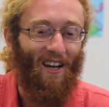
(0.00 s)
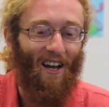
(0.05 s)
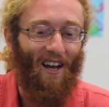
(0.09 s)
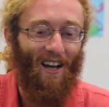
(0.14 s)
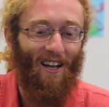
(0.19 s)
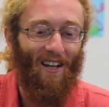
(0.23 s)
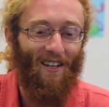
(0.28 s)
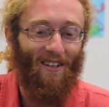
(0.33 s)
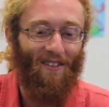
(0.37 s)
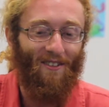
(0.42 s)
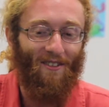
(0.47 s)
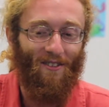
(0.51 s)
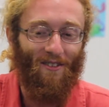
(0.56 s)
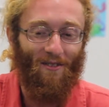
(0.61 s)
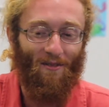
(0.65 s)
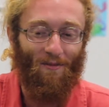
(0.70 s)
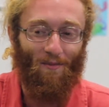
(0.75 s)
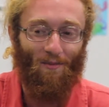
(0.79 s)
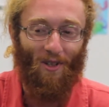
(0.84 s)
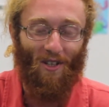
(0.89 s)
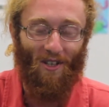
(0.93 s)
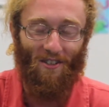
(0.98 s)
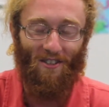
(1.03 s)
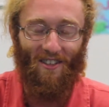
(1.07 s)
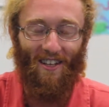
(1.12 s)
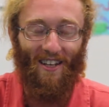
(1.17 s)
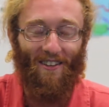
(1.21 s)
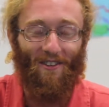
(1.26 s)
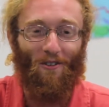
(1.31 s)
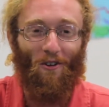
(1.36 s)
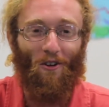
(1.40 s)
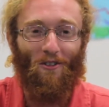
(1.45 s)
And because of
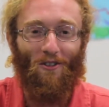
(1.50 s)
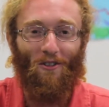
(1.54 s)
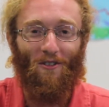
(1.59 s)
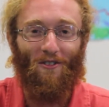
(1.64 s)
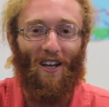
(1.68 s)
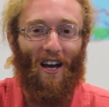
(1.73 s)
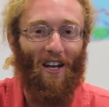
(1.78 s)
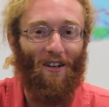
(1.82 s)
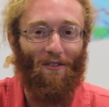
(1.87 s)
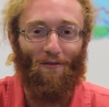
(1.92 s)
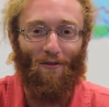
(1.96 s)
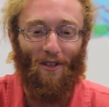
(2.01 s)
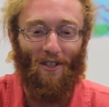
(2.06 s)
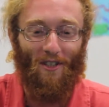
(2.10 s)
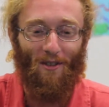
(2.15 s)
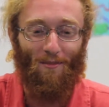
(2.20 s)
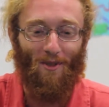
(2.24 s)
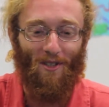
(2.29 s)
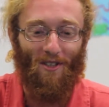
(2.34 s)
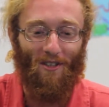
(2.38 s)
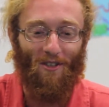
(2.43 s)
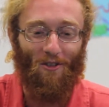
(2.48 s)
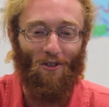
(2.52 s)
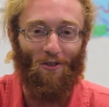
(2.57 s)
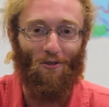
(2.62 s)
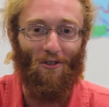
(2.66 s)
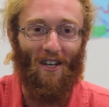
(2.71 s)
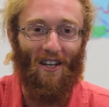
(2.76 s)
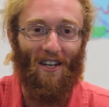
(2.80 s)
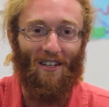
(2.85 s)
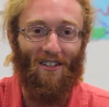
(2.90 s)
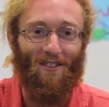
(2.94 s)
that, they're also not afraid to be
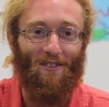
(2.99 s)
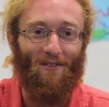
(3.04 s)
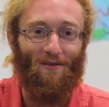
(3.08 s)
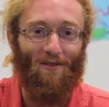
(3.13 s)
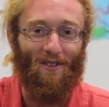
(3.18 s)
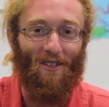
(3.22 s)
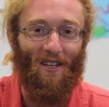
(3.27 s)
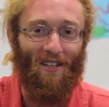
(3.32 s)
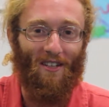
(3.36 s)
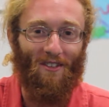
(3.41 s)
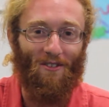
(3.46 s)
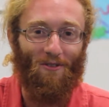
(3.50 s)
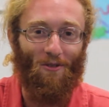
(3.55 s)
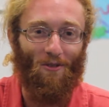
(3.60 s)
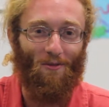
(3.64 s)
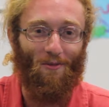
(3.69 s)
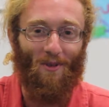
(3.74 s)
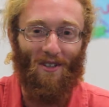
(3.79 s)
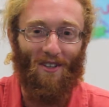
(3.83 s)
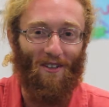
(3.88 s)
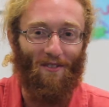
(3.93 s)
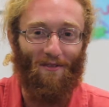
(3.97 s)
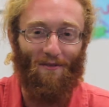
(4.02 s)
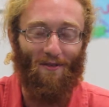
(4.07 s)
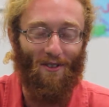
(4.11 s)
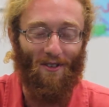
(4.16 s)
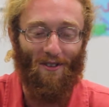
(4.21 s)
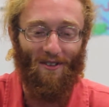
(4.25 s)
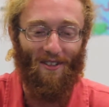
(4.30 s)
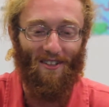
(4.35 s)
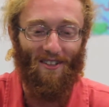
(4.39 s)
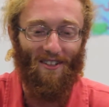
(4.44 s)
creative in any sort of way they
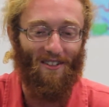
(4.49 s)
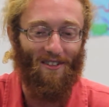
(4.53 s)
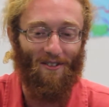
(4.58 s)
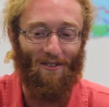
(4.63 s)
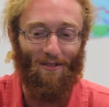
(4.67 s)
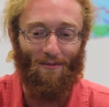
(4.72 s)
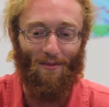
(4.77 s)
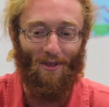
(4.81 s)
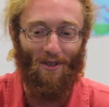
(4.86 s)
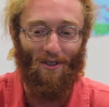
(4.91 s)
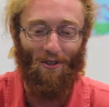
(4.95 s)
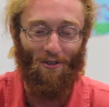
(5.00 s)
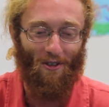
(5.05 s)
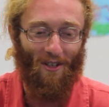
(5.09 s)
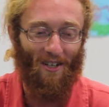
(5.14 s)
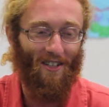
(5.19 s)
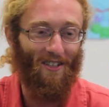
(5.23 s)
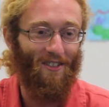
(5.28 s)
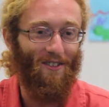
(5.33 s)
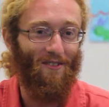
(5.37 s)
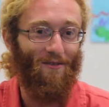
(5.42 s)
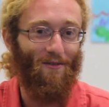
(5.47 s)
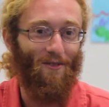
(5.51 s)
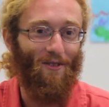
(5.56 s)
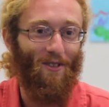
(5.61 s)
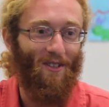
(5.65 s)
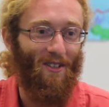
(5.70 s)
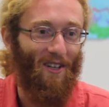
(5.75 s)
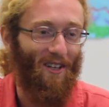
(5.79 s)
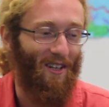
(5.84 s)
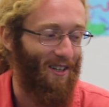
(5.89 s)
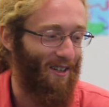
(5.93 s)
feel they need to be creative.
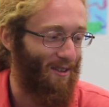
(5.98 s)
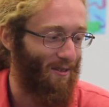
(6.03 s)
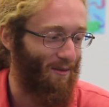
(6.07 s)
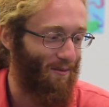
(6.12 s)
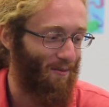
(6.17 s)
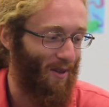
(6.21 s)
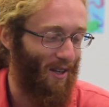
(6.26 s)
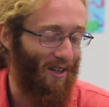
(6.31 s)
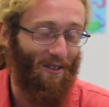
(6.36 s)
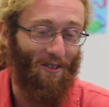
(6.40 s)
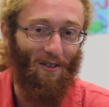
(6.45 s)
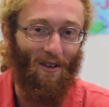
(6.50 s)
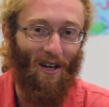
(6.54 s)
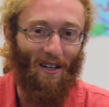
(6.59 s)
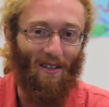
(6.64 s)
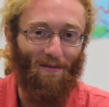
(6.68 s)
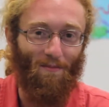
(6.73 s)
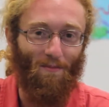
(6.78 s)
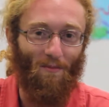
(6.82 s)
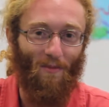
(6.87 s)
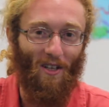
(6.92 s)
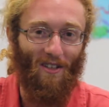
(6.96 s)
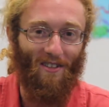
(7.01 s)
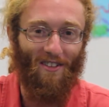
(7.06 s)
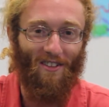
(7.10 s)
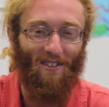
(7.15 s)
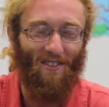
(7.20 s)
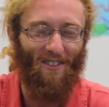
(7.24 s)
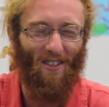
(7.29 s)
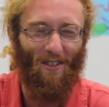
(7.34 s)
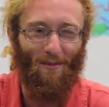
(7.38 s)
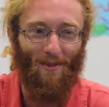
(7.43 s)
And I don't know, I like to
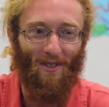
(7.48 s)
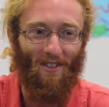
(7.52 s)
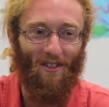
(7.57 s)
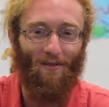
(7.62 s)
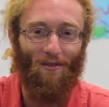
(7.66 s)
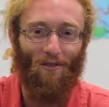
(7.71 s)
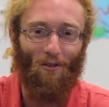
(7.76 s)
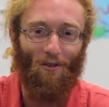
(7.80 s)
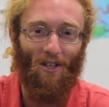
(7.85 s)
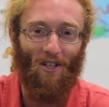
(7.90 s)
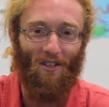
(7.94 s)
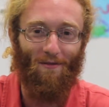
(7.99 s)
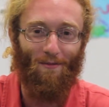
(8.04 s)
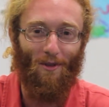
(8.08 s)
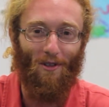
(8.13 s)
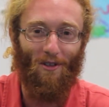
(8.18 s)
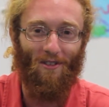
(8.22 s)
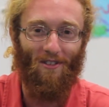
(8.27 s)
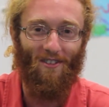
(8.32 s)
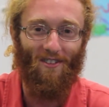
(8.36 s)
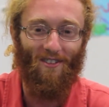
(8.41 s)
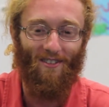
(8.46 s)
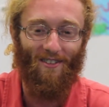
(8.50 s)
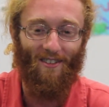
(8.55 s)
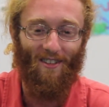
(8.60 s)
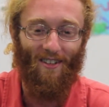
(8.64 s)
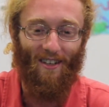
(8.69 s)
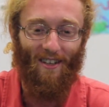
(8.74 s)
consider myself a creative person.